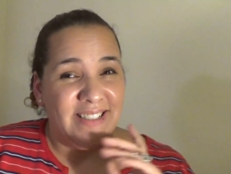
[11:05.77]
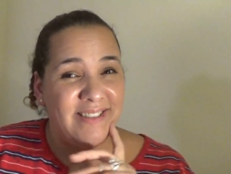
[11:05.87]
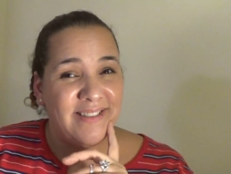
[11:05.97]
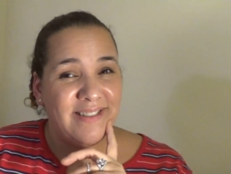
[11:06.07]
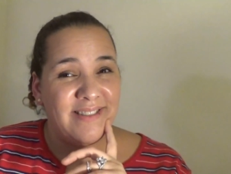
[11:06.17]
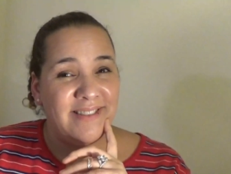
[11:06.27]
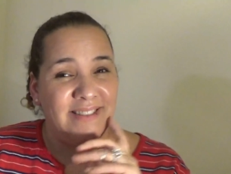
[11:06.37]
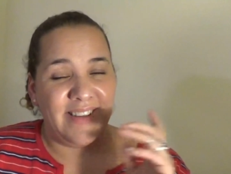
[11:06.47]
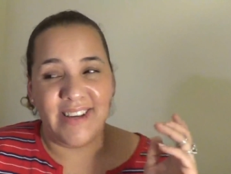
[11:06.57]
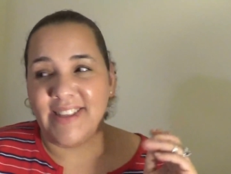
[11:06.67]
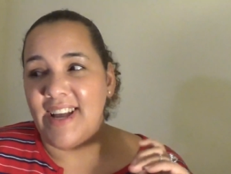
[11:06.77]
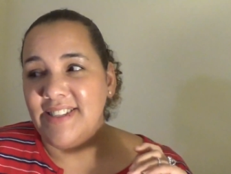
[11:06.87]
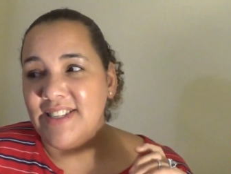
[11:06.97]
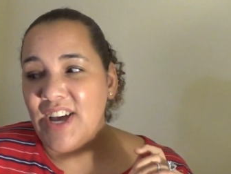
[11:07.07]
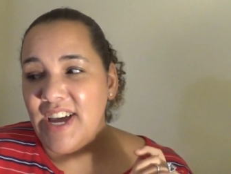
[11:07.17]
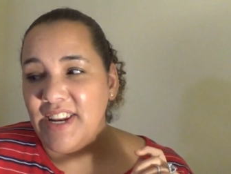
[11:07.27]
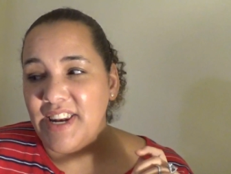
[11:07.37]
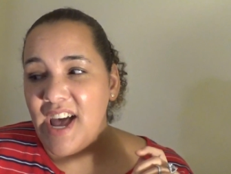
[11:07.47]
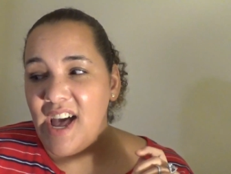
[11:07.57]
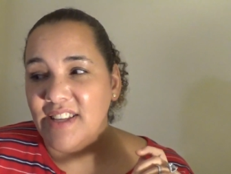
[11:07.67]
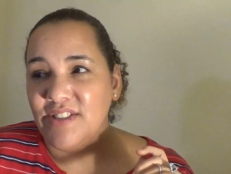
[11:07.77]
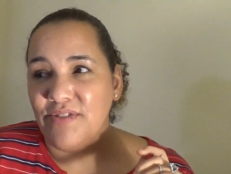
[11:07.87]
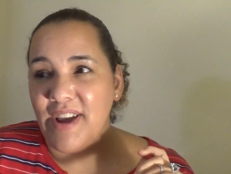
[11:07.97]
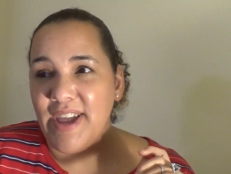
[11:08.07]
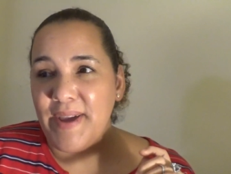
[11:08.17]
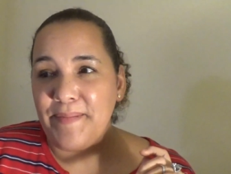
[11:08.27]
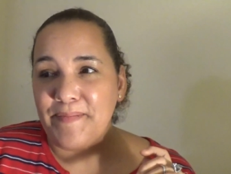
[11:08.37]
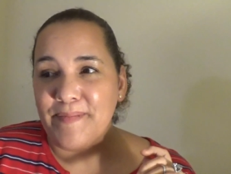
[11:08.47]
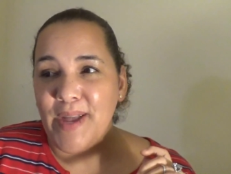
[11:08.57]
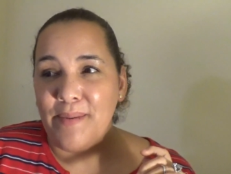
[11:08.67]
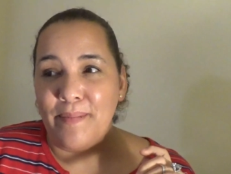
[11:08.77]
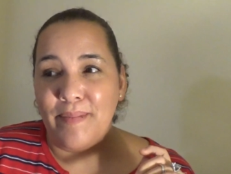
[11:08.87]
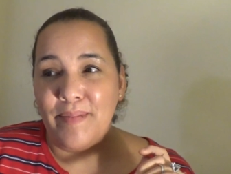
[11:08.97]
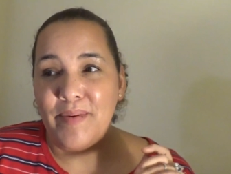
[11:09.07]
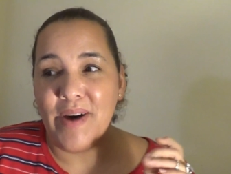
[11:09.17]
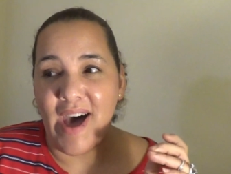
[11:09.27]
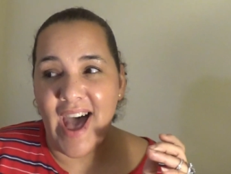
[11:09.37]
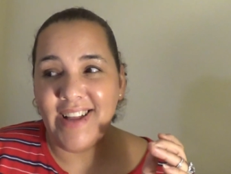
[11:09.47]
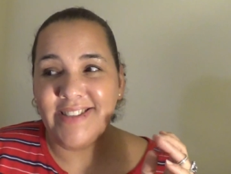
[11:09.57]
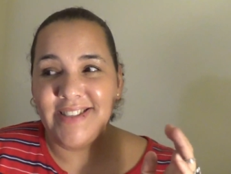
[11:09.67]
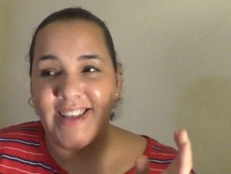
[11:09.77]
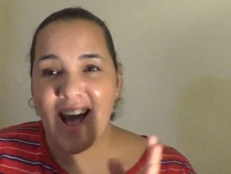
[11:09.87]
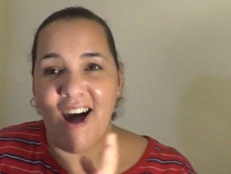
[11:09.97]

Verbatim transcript: Oh, like that's kind of nuts, right? But